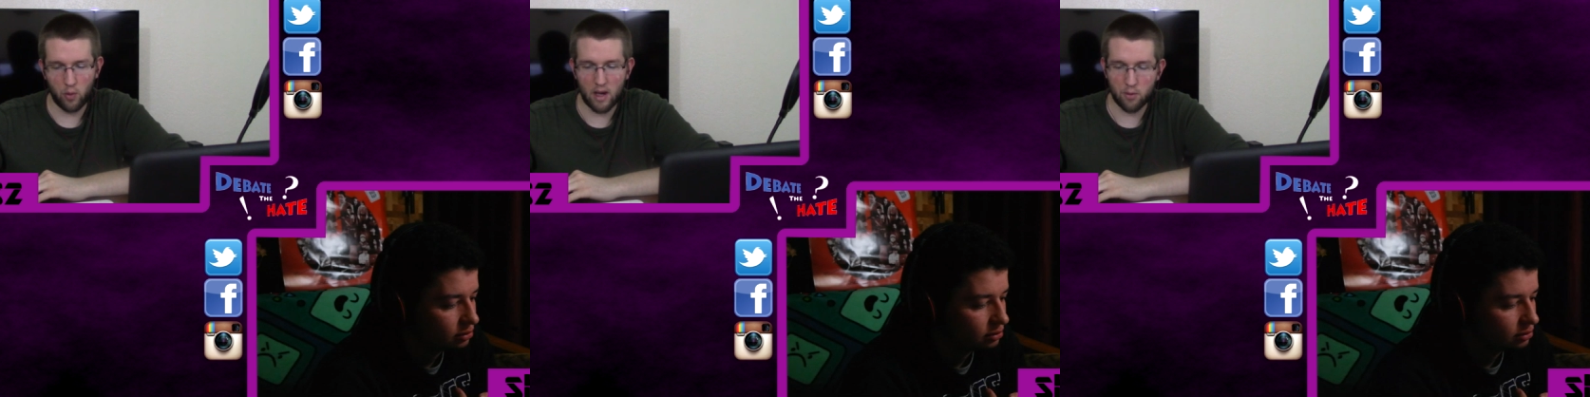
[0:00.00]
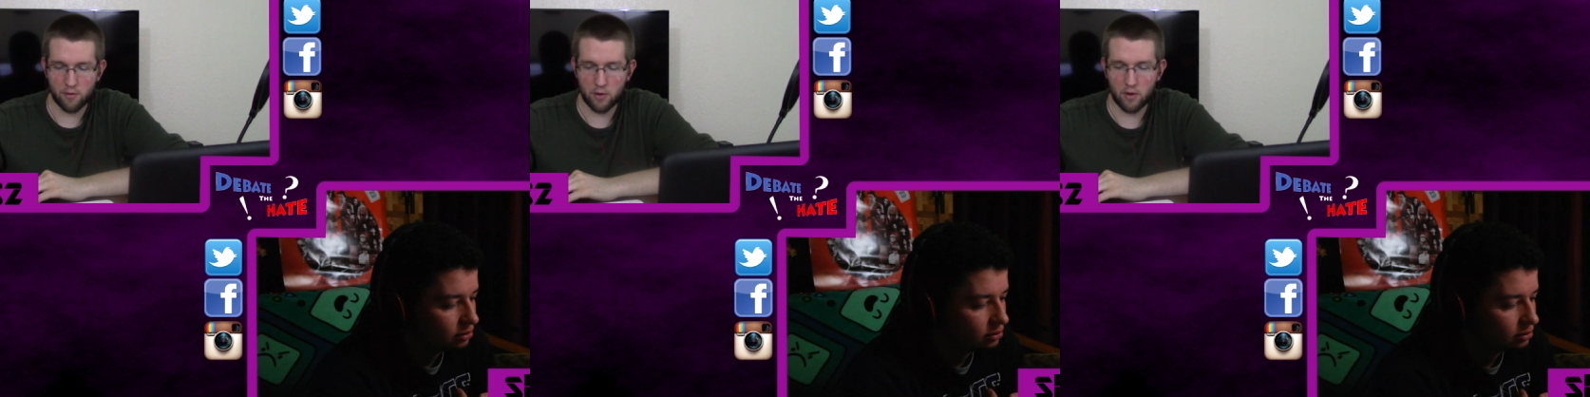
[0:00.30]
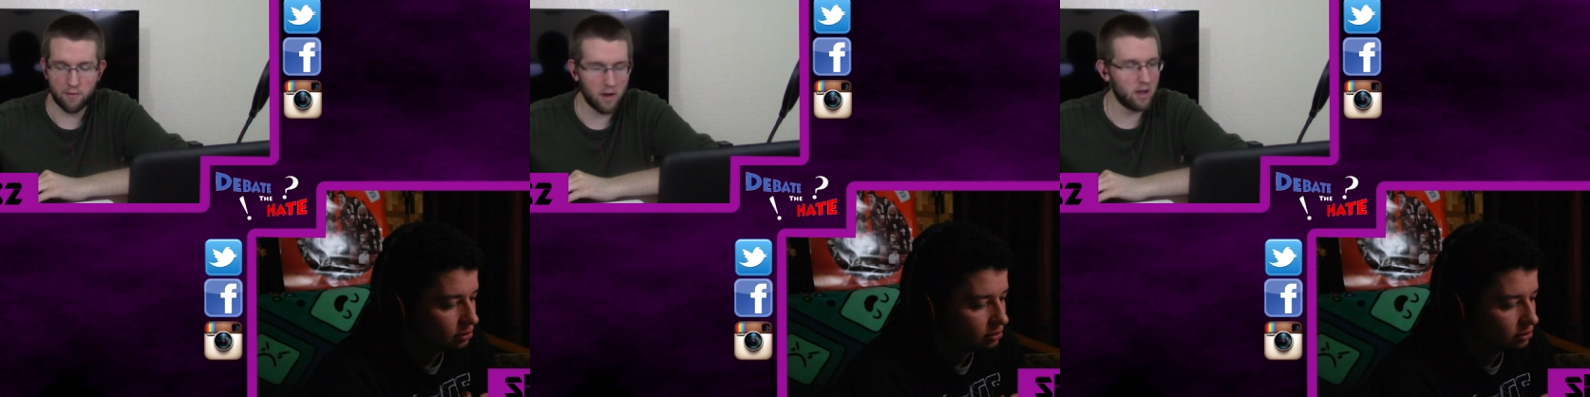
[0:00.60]
Speaker 1: uh,
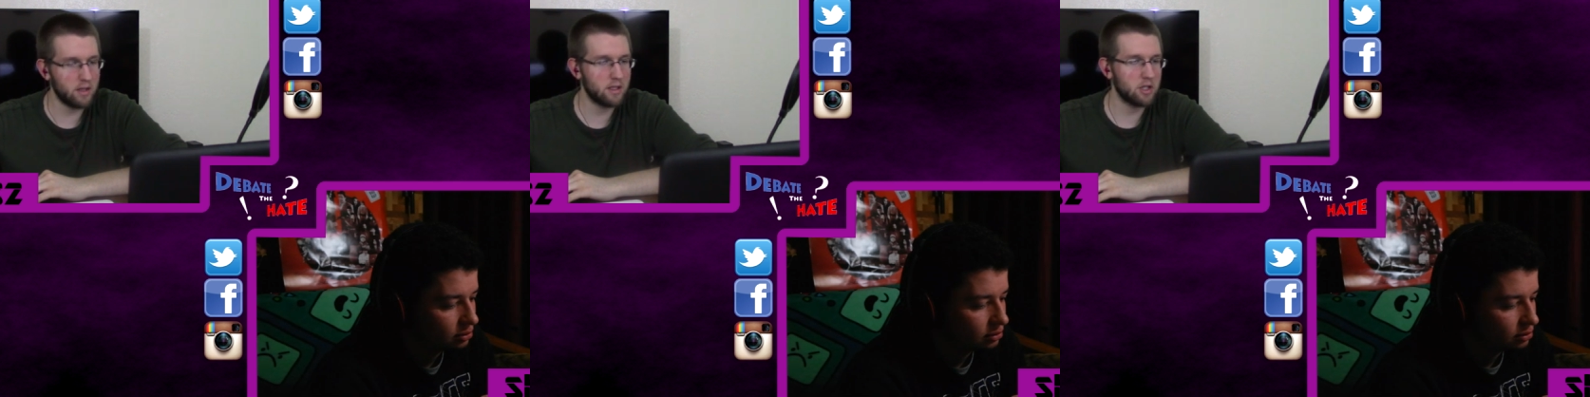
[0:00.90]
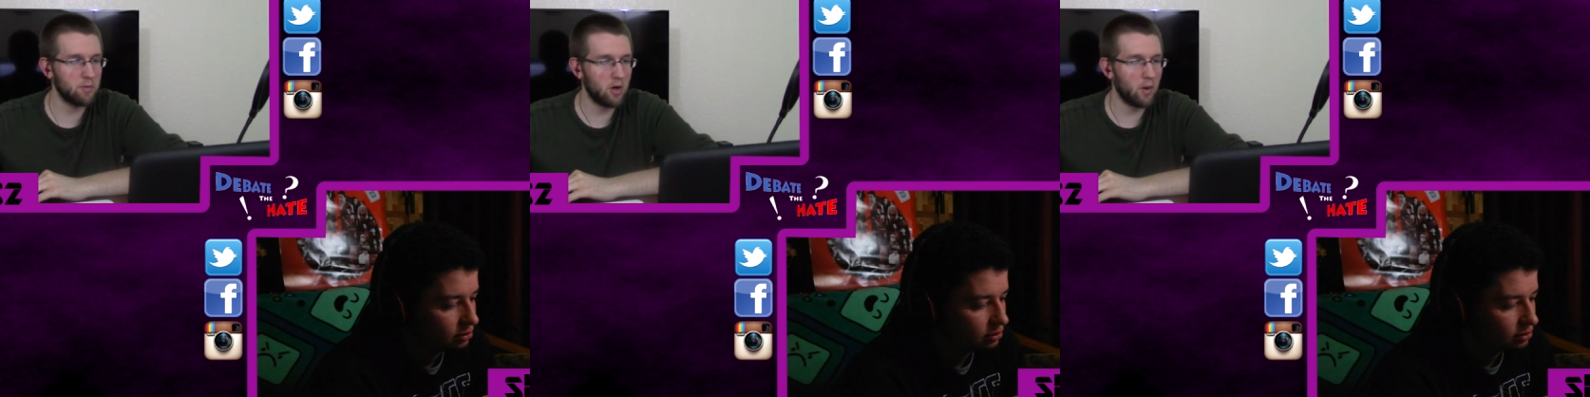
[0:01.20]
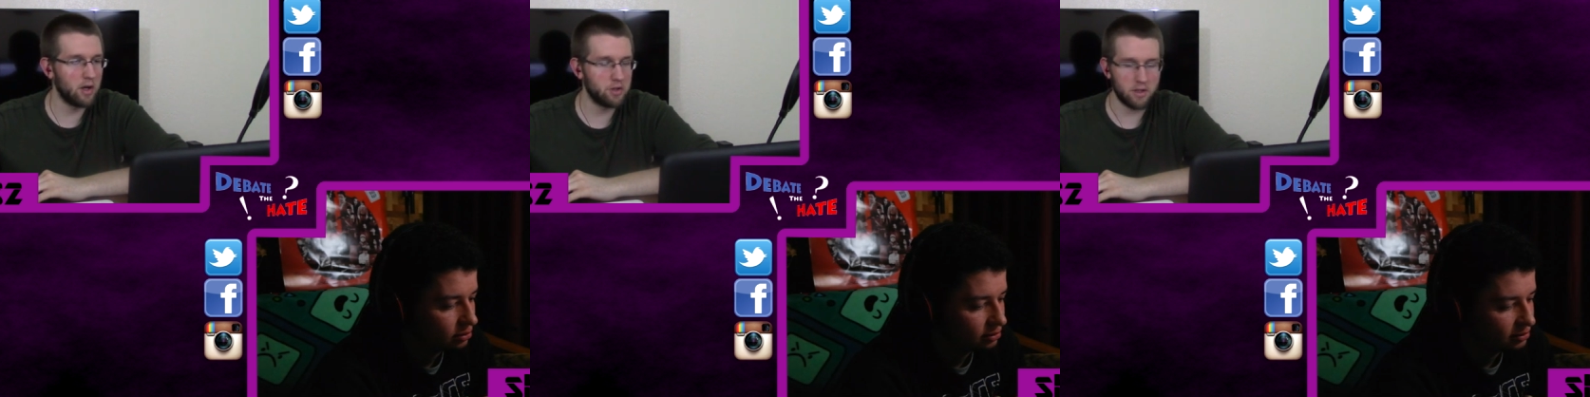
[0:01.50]
reviewing various
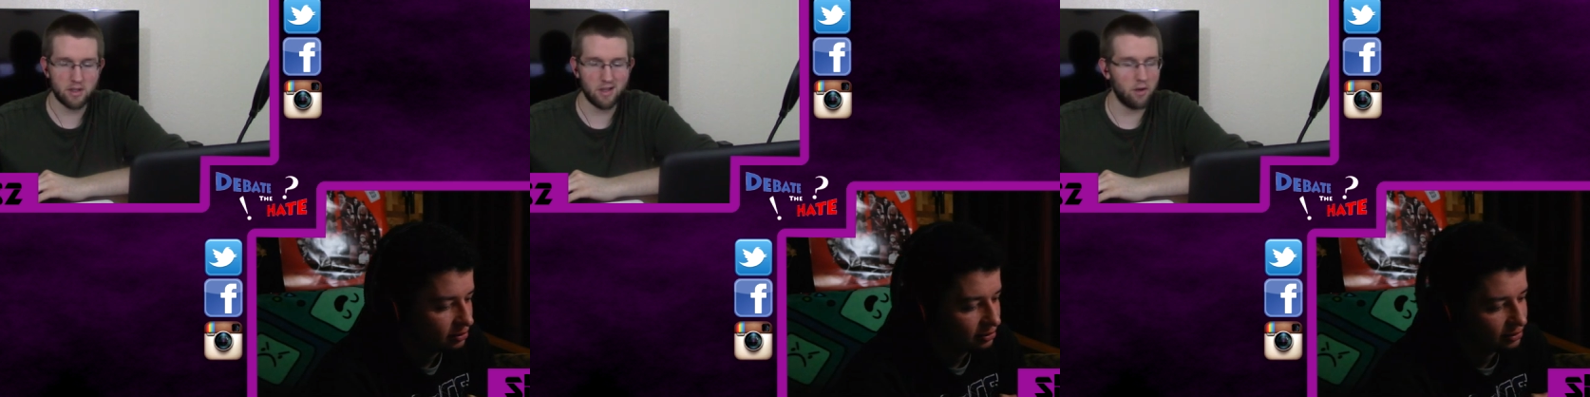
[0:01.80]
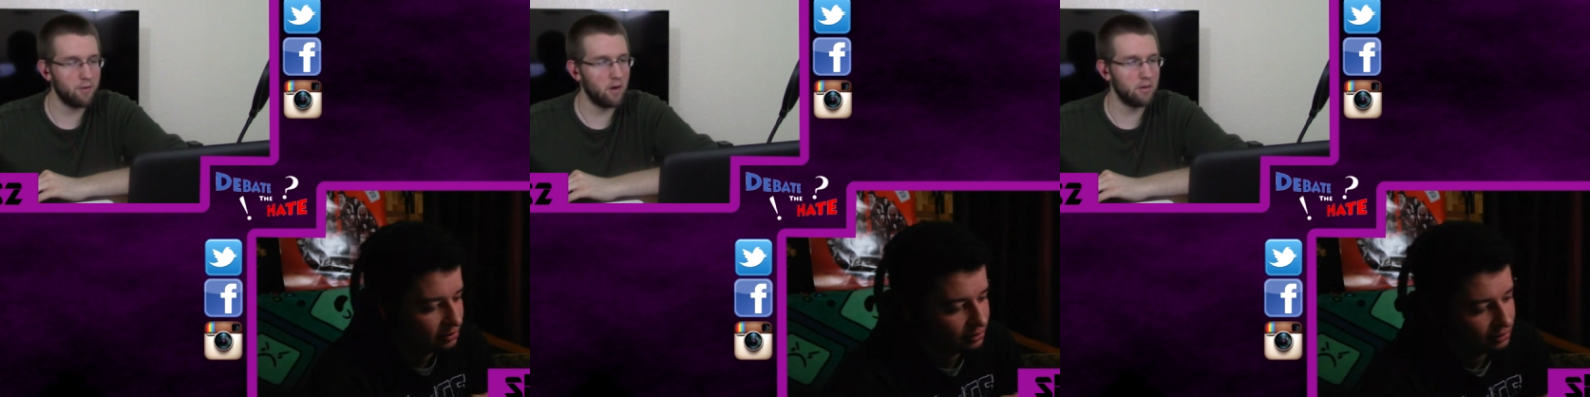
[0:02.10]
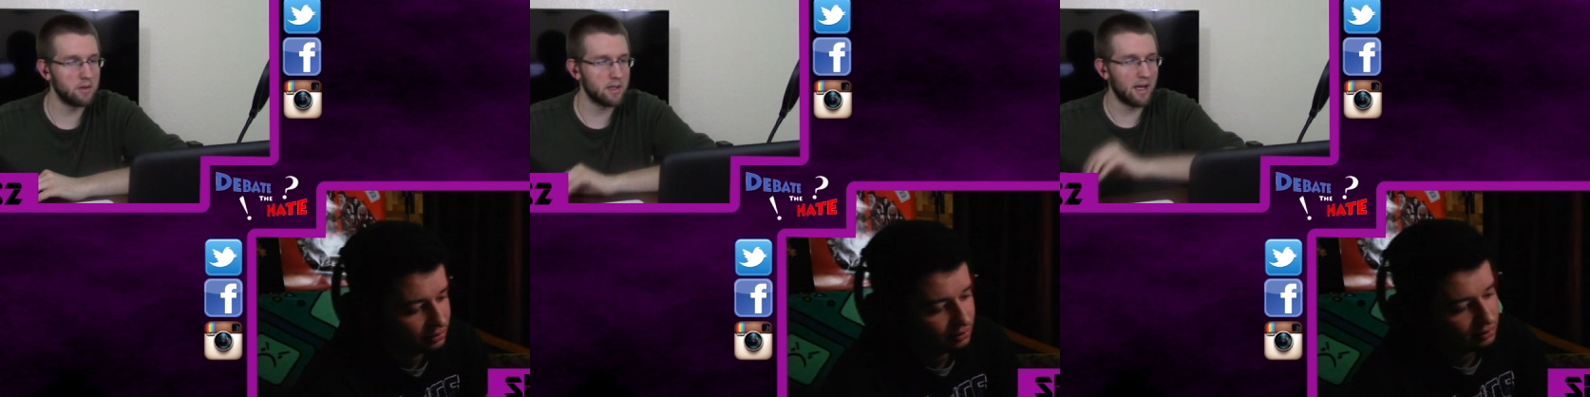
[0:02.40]
smartwatches, cell
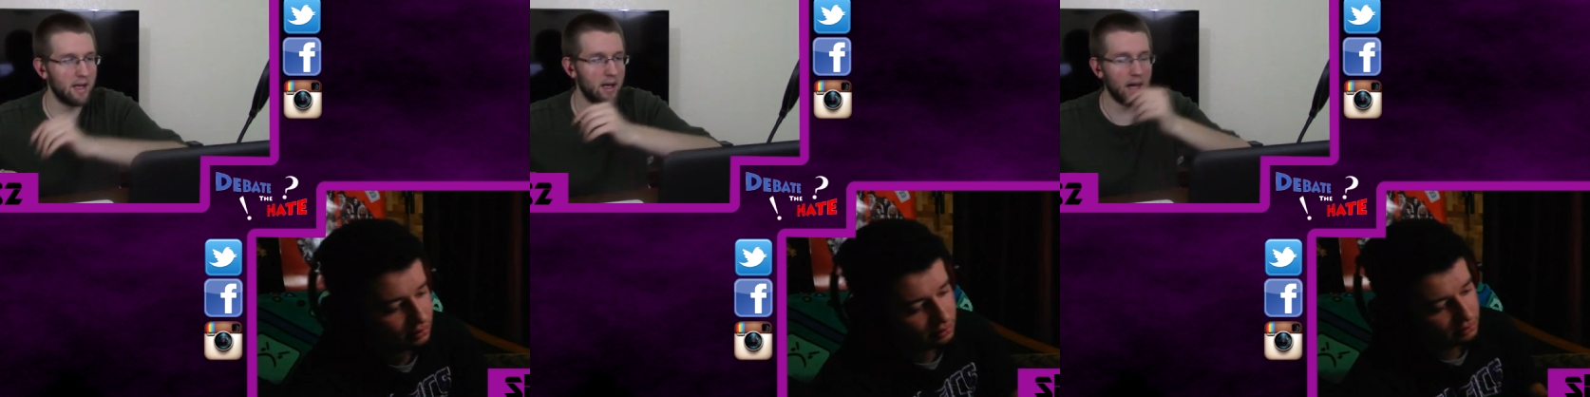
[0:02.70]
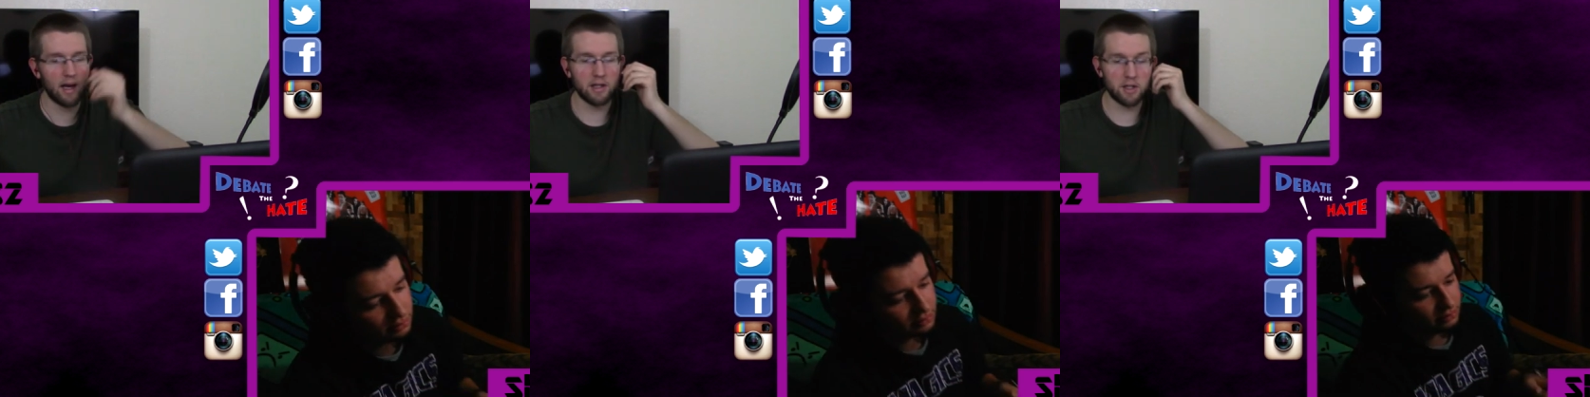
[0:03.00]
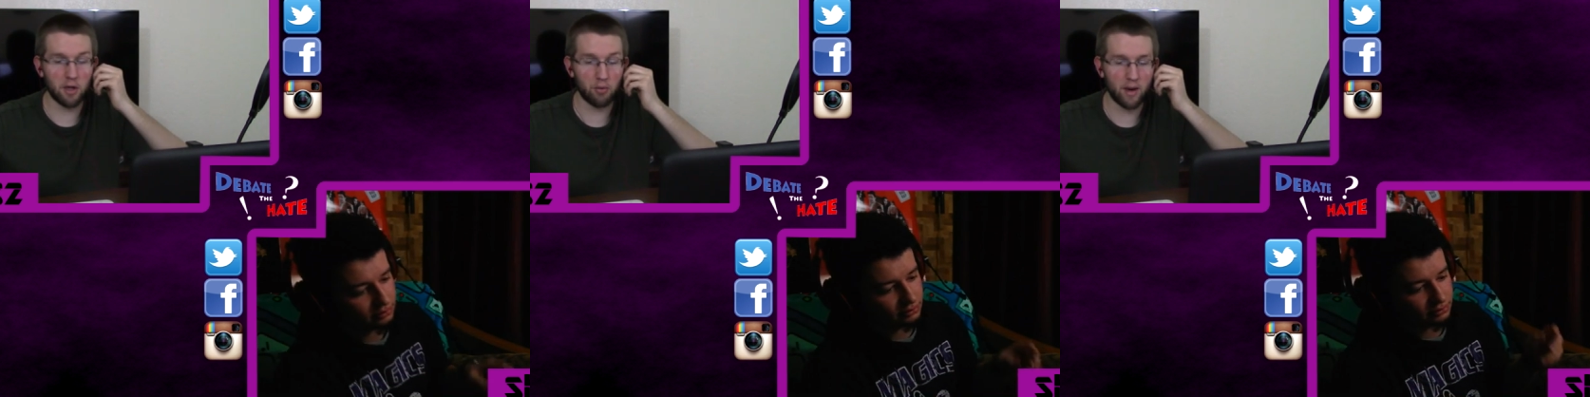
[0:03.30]
phones, and uh,
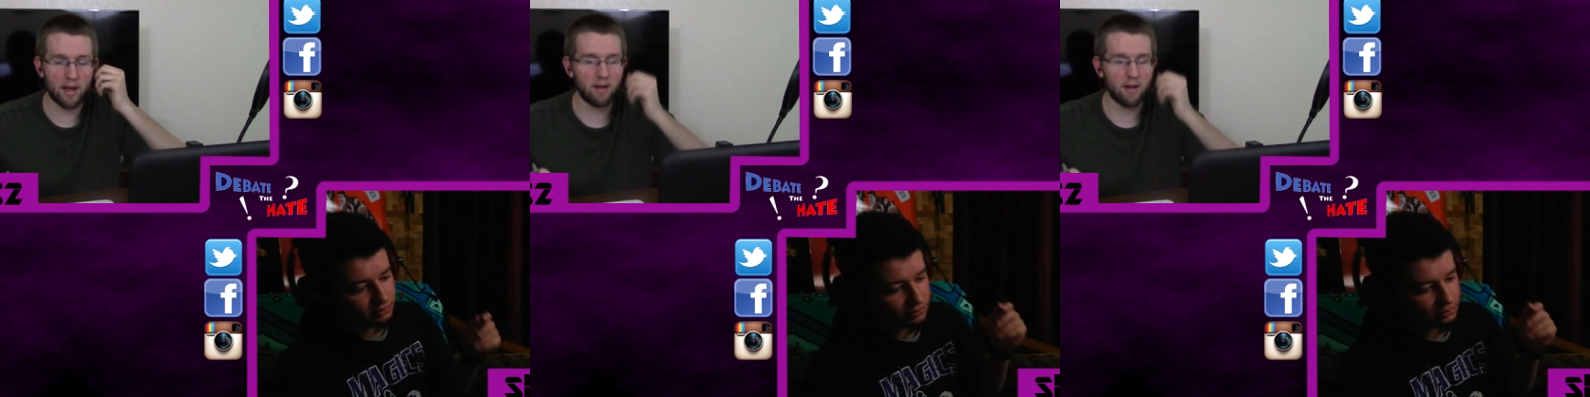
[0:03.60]
jailbreak